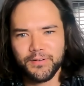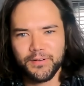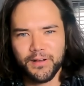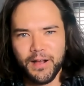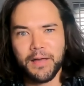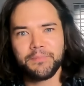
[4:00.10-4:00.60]

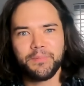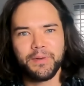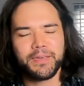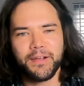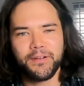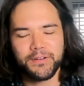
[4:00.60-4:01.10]
I'm the
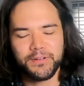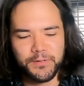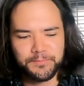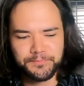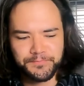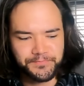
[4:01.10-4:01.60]
main character.
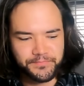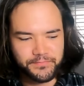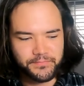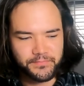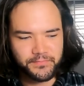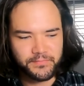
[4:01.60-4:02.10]

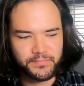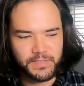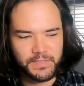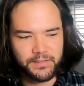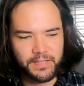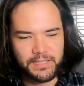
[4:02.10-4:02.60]

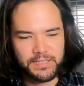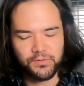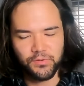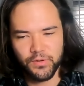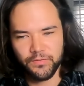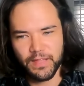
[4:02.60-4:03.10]
That's sort of that